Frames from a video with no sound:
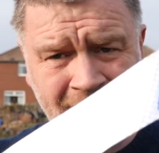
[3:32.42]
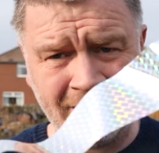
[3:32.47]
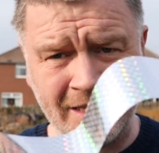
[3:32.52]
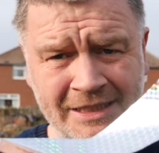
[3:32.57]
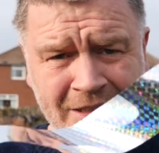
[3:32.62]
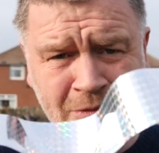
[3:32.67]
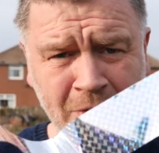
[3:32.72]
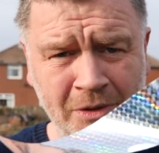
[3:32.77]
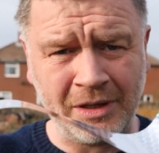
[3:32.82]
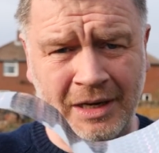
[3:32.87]

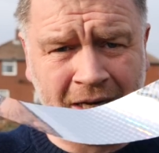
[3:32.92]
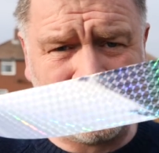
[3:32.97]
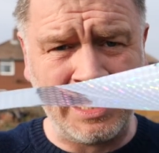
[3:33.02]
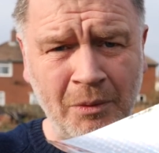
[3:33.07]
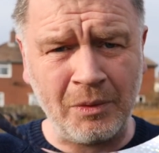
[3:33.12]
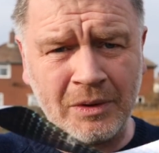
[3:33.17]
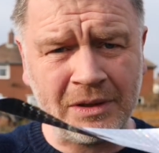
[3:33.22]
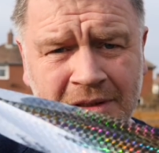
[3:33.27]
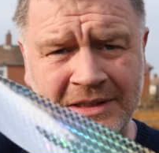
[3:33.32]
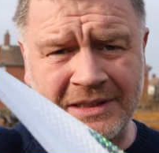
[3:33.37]
That's what, and I
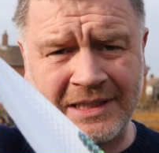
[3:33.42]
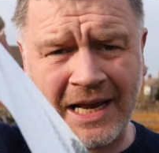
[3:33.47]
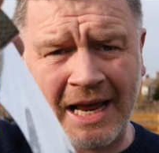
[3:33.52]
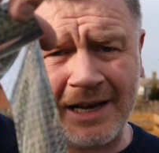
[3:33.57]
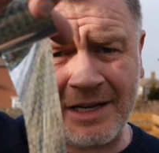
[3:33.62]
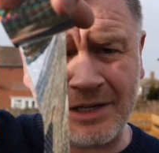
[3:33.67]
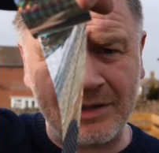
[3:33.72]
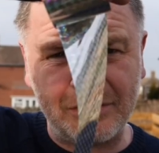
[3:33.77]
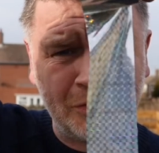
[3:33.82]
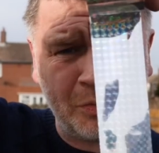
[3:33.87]
will
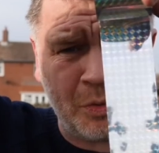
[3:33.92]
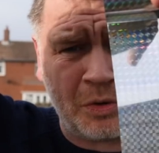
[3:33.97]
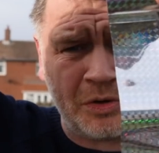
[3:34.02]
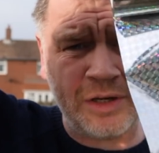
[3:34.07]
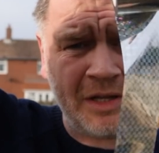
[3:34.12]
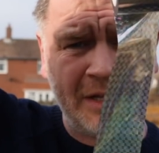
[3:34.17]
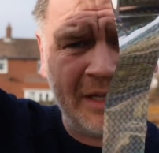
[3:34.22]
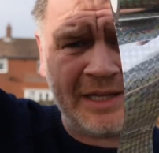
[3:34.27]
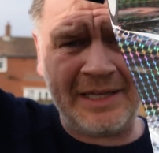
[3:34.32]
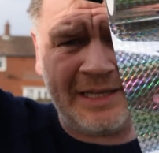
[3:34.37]
send one
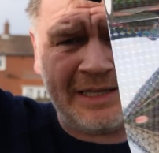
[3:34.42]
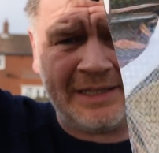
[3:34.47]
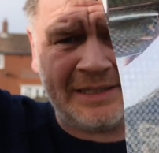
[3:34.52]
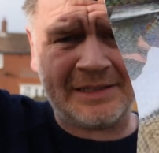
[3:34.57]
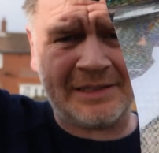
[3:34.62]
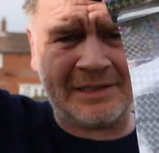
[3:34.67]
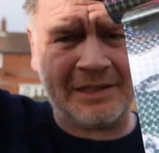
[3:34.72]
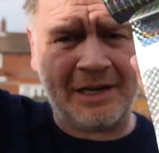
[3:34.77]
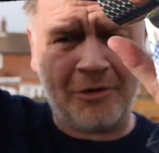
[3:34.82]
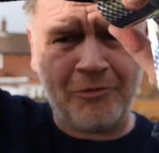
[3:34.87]
of
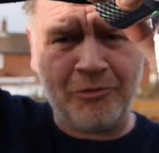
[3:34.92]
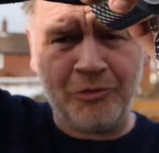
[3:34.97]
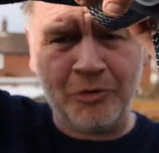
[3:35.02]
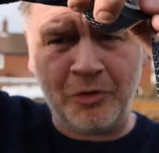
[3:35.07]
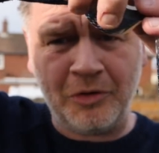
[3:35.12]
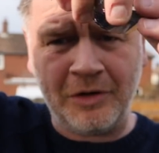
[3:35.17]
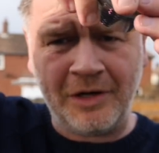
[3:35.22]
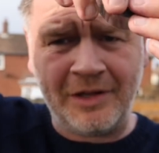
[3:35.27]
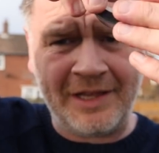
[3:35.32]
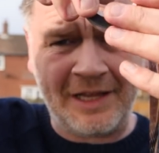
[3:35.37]
these, a
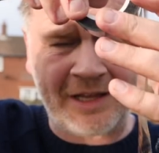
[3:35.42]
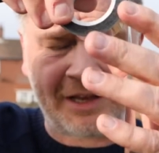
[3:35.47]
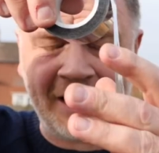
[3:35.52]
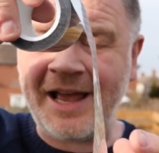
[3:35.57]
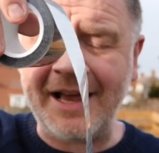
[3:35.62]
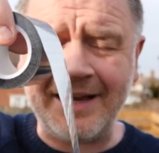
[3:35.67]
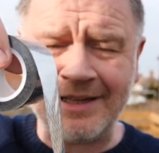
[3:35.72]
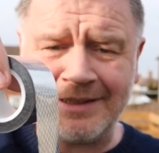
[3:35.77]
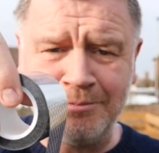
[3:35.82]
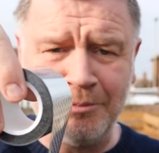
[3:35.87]
roll of this.
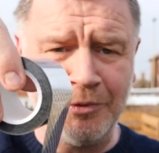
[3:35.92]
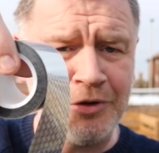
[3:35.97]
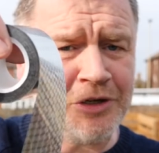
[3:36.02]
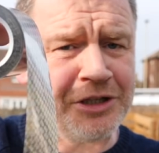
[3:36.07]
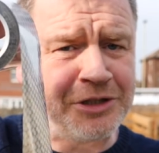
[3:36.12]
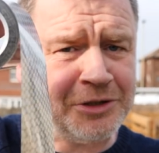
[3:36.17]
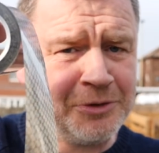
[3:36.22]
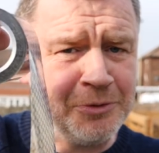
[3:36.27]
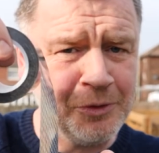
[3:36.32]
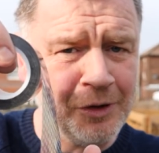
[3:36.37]
Yes,
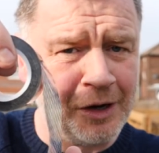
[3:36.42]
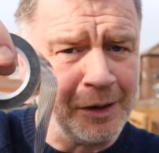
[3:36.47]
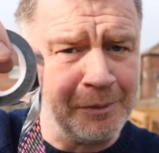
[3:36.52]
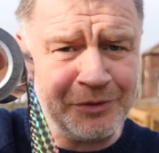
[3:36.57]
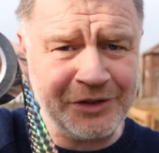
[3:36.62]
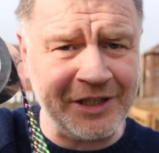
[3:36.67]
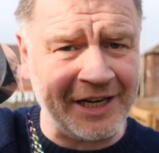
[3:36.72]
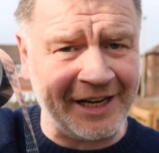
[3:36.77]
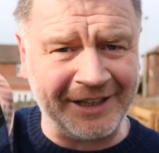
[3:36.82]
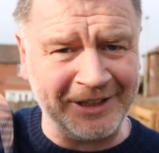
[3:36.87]
money's no
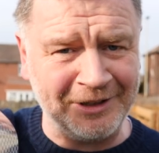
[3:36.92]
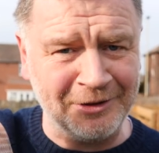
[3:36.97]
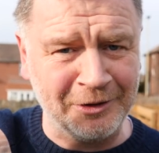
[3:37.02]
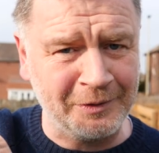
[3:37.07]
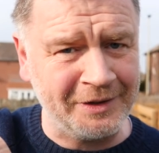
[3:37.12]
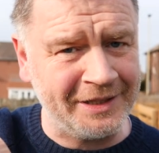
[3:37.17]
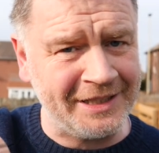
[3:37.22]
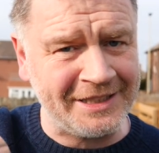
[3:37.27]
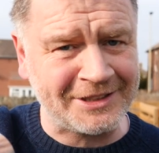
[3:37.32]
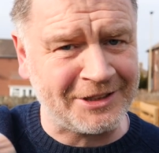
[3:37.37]
object, you
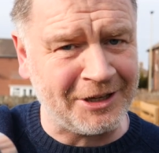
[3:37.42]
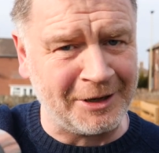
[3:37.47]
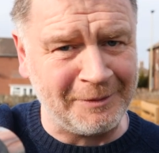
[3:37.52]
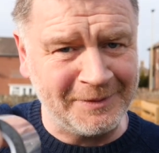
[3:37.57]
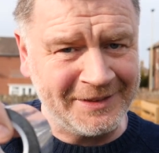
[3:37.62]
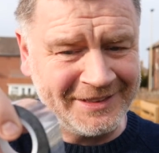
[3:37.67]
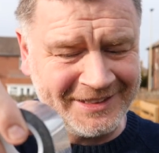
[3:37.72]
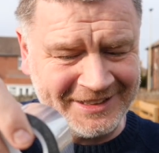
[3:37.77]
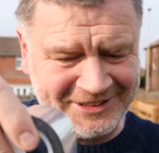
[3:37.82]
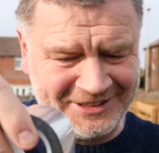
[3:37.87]
know, these
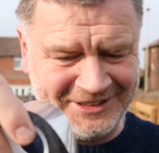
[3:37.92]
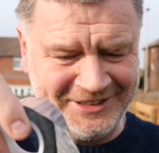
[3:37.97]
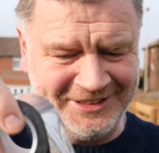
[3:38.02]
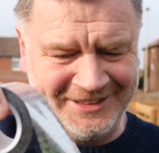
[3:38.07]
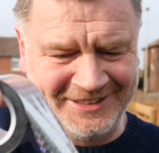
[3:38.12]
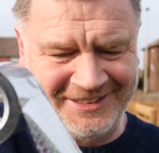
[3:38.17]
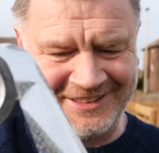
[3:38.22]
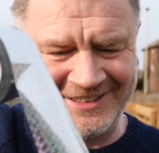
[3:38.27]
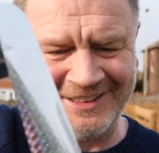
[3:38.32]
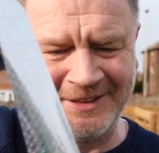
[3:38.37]

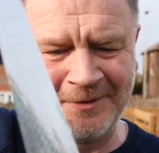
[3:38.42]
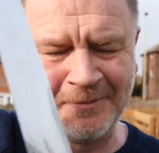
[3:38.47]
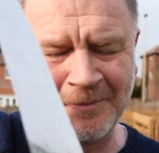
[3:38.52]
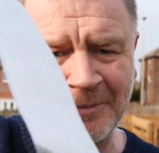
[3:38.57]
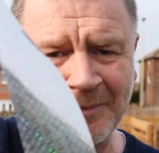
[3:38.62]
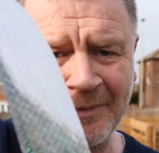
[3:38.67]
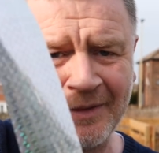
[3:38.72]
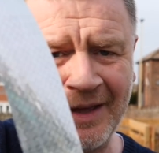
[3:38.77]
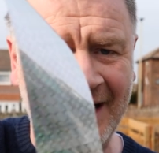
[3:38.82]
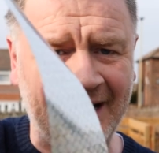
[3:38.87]
competitions.
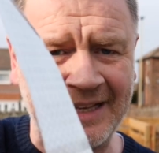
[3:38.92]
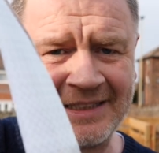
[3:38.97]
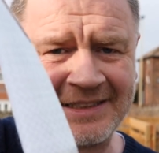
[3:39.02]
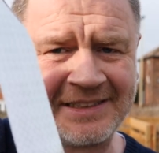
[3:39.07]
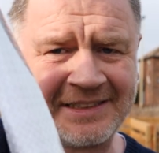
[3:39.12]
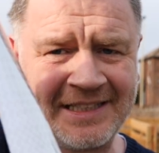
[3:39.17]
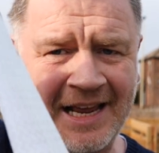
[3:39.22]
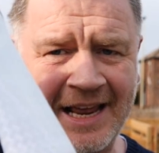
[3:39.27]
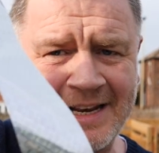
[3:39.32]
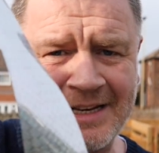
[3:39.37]
I'll
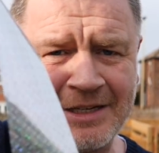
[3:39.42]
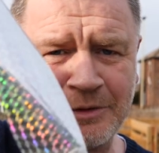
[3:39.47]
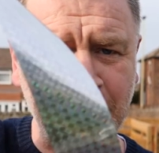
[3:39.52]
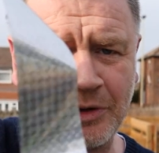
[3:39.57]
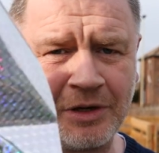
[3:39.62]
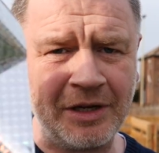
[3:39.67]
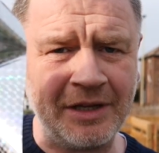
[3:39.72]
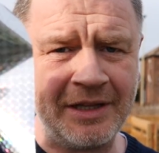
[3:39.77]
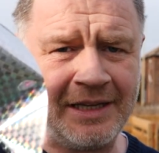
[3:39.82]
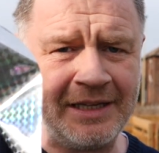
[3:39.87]
send
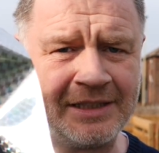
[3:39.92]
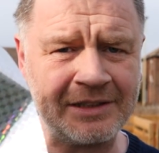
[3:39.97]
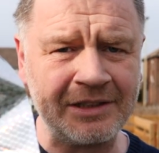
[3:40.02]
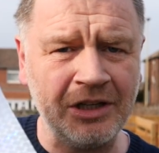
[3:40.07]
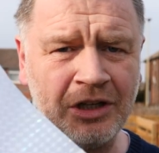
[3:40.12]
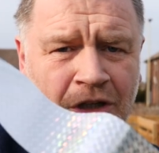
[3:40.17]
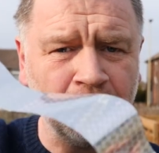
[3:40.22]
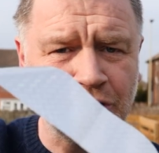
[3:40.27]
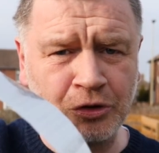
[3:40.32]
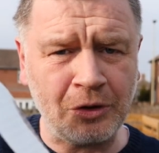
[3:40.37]
one of these.
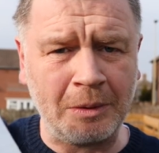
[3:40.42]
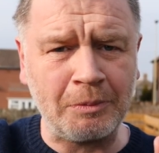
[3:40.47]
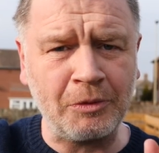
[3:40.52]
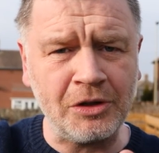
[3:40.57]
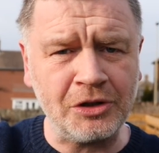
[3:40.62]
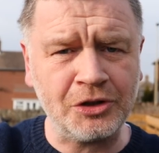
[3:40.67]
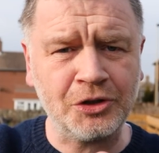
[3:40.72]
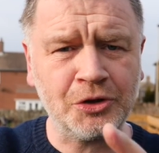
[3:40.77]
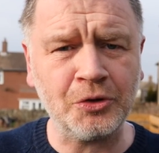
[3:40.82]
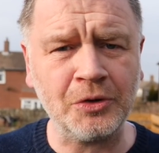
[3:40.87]
So I'm
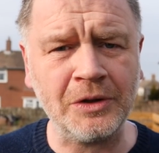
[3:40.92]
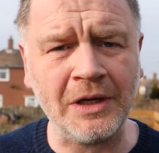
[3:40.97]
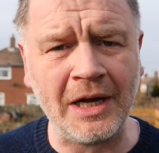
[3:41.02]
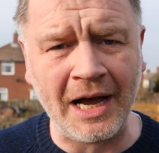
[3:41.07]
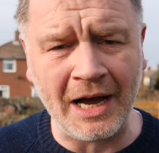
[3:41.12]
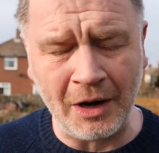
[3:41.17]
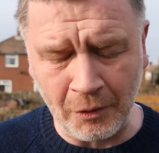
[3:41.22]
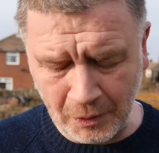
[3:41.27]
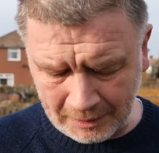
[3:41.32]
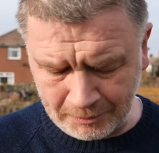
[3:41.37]
going to show you
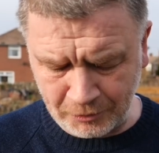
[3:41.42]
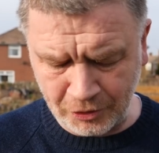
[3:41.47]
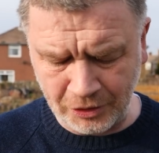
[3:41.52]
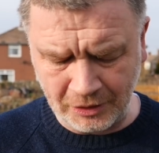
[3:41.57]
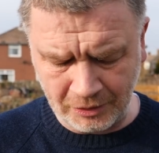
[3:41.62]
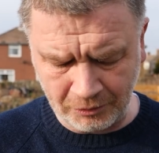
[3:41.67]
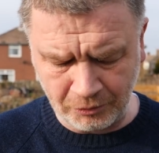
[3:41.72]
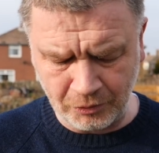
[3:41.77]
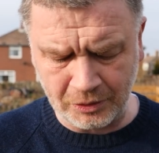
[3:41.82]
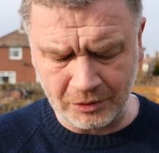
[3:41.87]
how I'm going
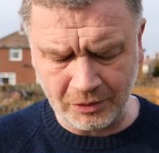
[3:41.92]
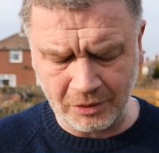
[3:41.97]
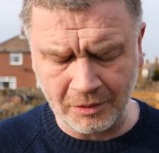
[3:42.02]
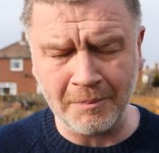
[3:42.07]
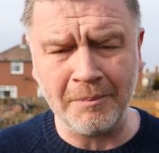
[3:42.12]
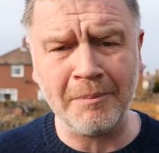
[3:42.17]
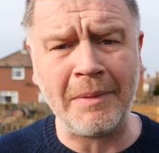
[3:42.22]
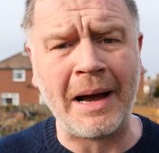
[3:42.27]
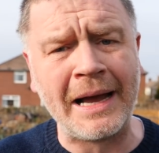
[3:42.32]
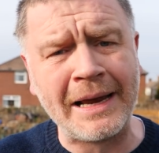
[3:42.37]
to, what
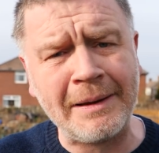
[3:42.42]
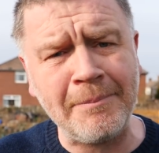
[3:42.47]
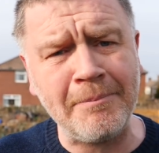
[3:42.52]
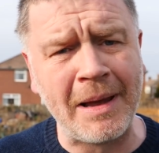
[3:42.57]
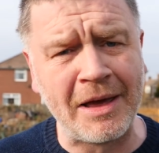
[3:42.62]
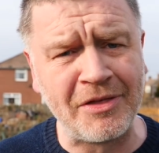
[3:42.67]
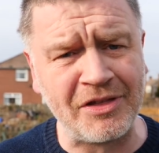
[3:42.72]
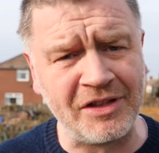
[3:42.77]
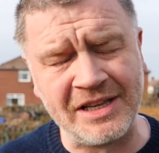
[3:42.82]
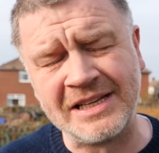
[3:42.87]
my
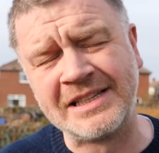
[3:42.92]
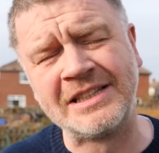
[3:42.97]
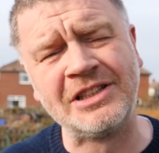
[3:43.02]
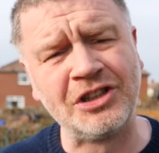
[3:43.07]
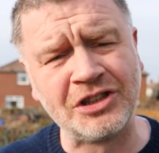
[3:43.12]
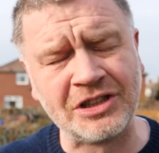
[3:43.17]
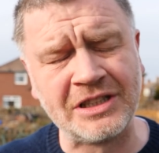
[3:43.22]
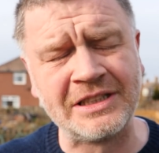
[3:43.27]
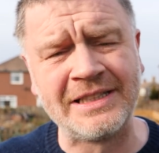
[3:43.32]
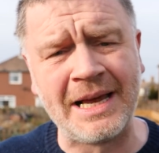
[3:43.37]
method. This is
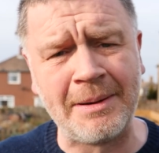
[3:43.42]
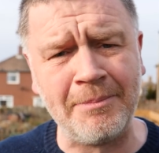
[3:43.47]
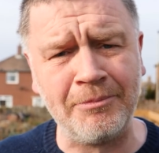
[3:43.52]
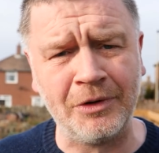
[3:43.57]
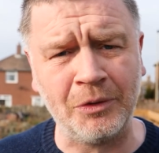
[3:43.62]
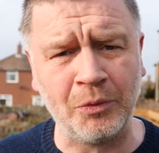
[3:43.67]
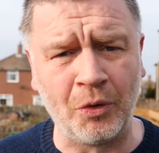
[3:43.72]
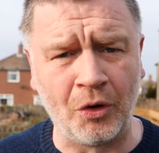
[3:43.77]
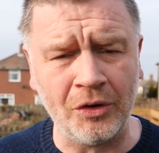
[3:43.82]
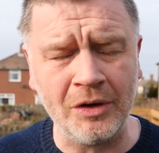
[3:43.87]
just a
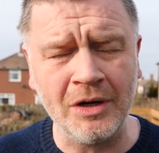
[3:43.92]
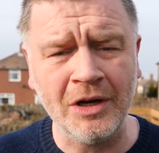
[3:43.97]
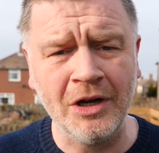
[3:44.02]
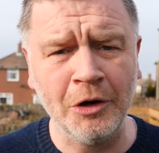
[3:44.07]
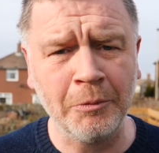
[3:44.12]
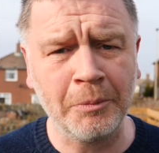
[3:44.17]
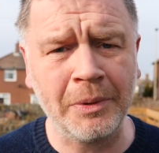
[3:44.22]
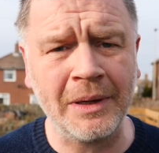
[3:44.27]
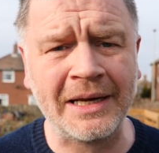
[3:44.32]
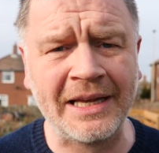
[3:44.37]
temporary one,
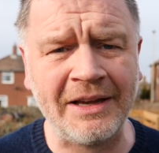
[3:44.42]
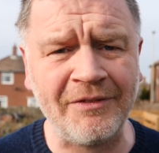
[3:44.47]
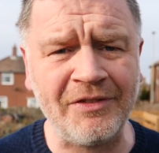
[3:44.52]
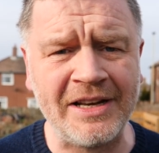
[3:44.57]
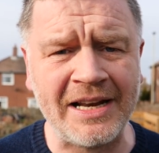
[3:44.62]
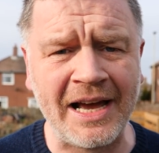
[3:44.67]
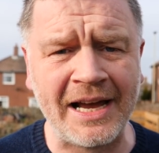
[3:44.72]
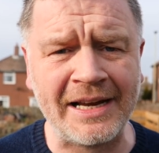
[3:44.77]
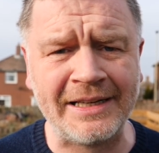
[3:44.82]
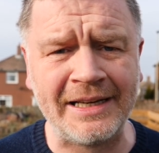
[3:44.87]
but it'll give
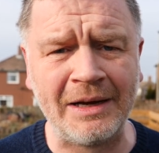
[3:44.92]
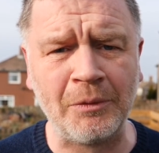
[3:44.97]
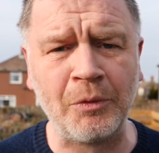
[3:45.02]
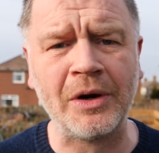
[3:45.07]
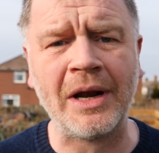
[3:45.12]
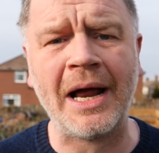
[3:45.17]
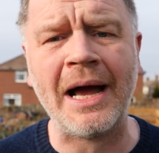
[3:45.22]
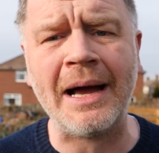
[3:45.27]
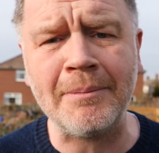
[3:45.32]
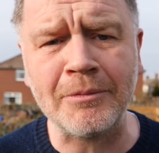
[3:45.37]
you an idea
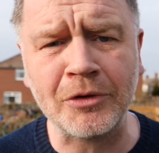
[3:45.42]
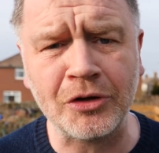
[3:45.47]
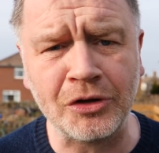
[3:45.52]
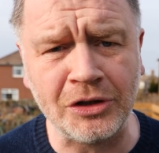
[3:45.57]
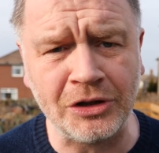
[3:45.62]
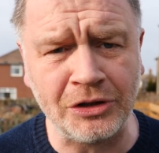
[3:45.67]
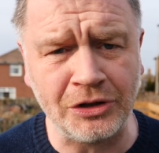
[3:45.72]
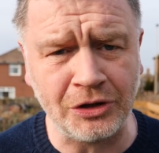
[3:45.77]
what I'm going to